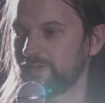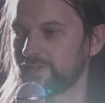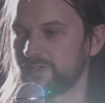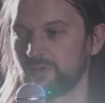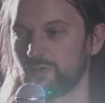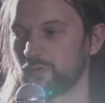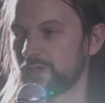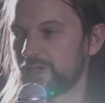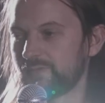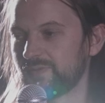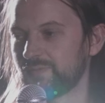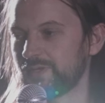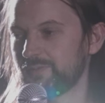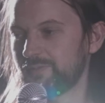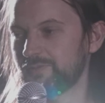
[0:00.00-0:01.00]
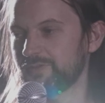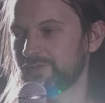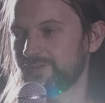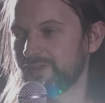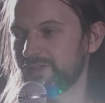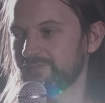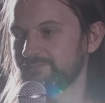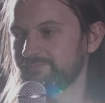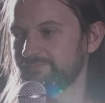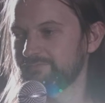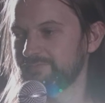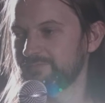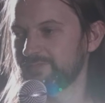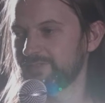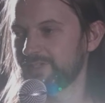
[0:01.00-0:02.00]
actually all camera people just like
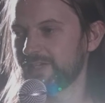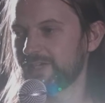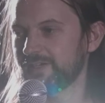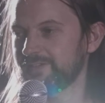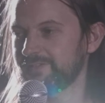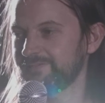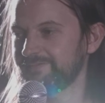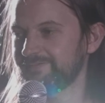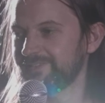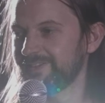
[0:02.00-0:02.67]
tech.